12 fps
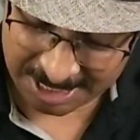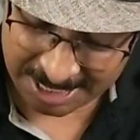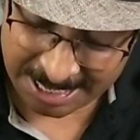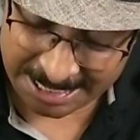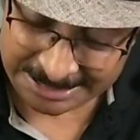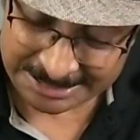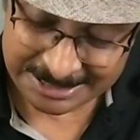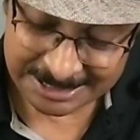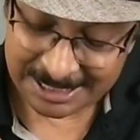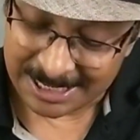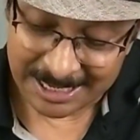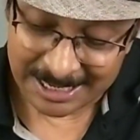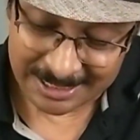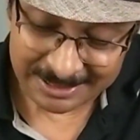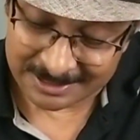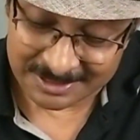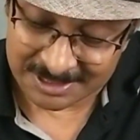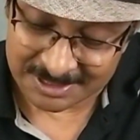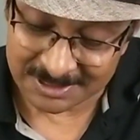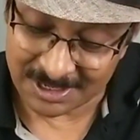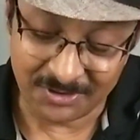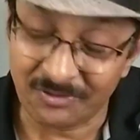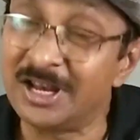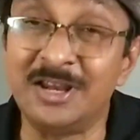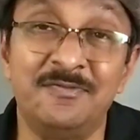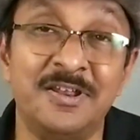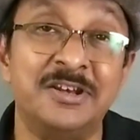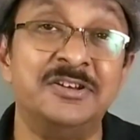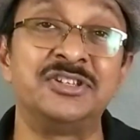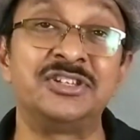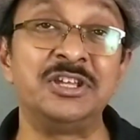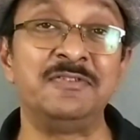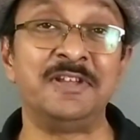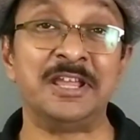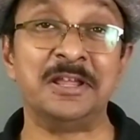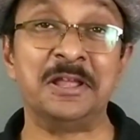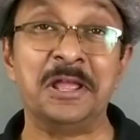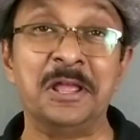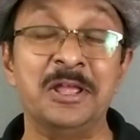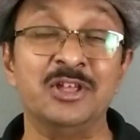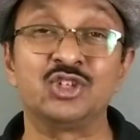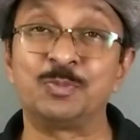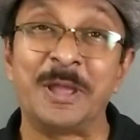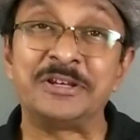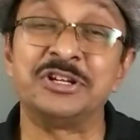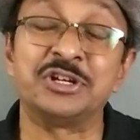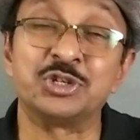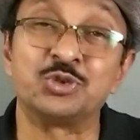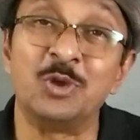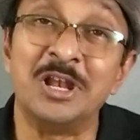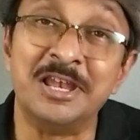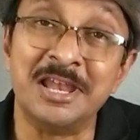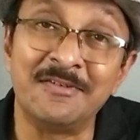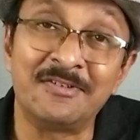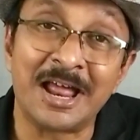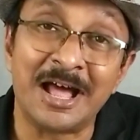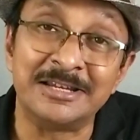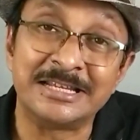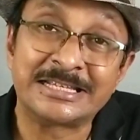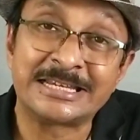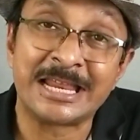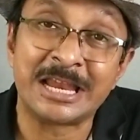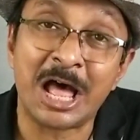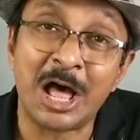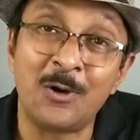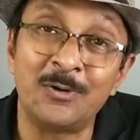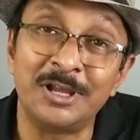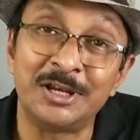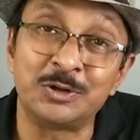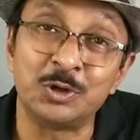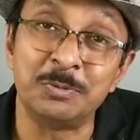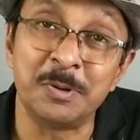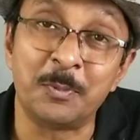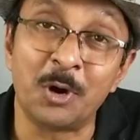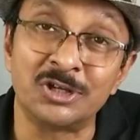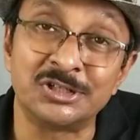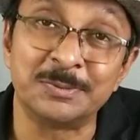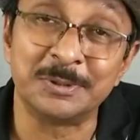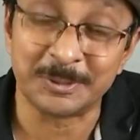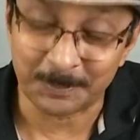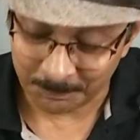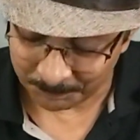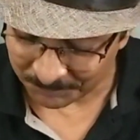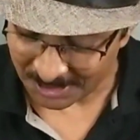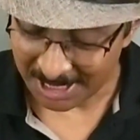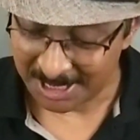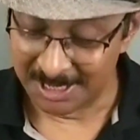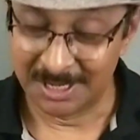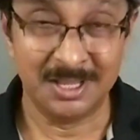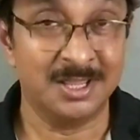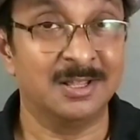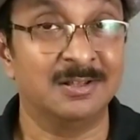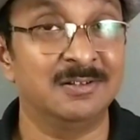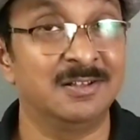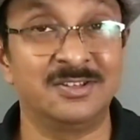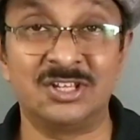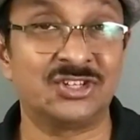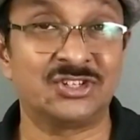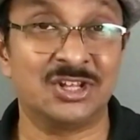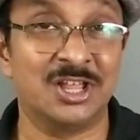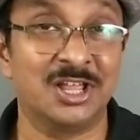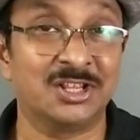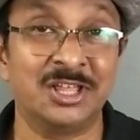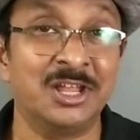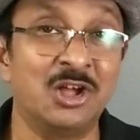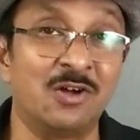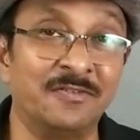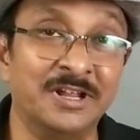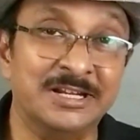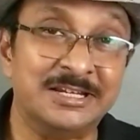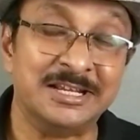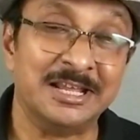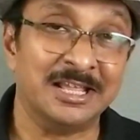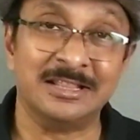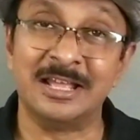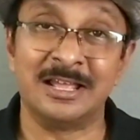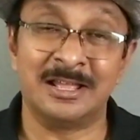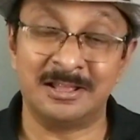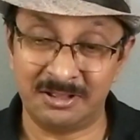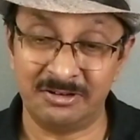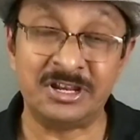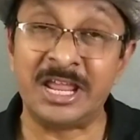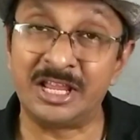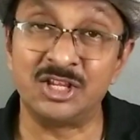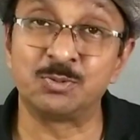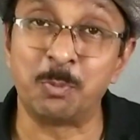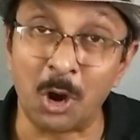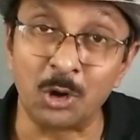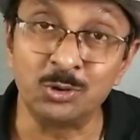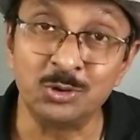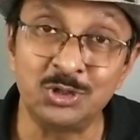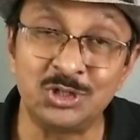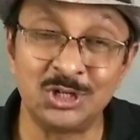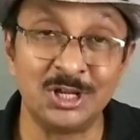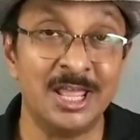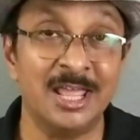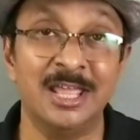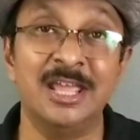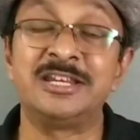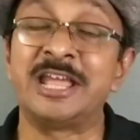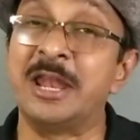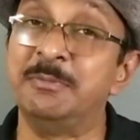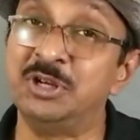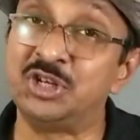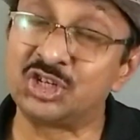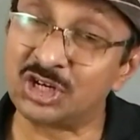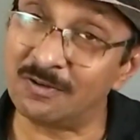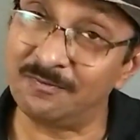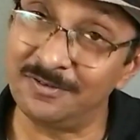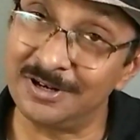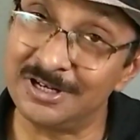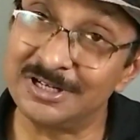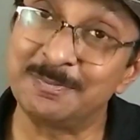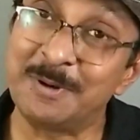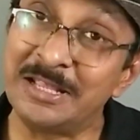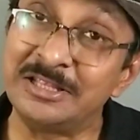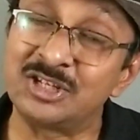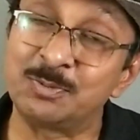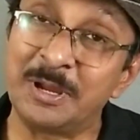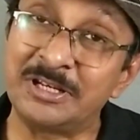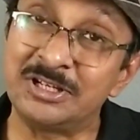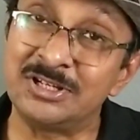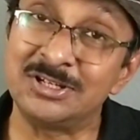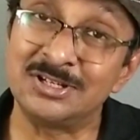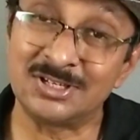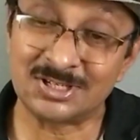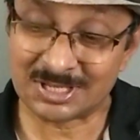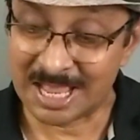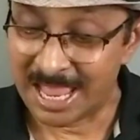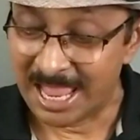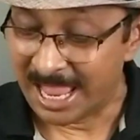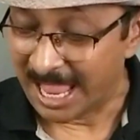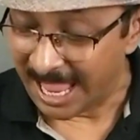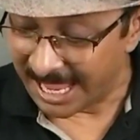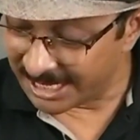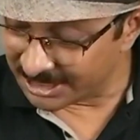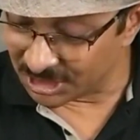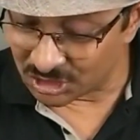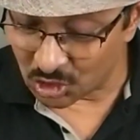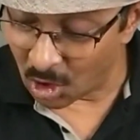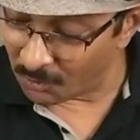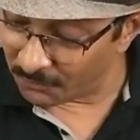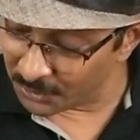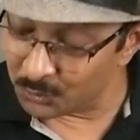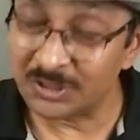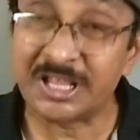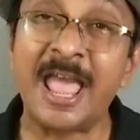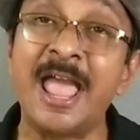And this is really very deceiving. Spectators will never understand how it could be possible. Just think of it. The deck is borrowed. It can be shuffled by the spectators. It is covered with a